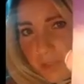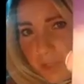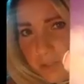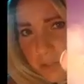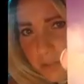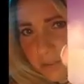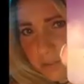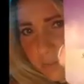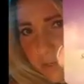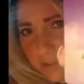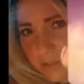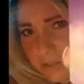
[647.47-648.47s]
this talks
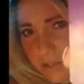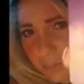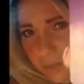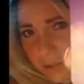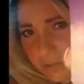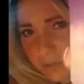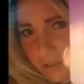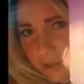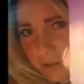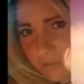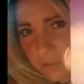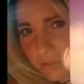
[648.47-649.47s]
about step out of your
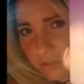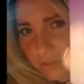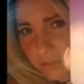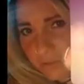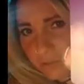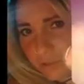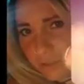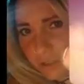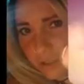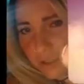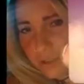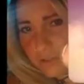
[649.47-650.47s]
comfort zone.
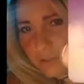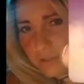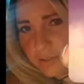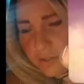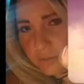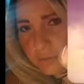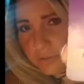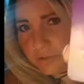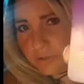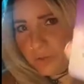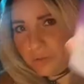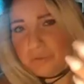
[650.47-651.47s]
This is the north
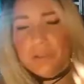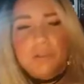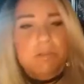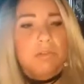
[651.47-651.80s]
node.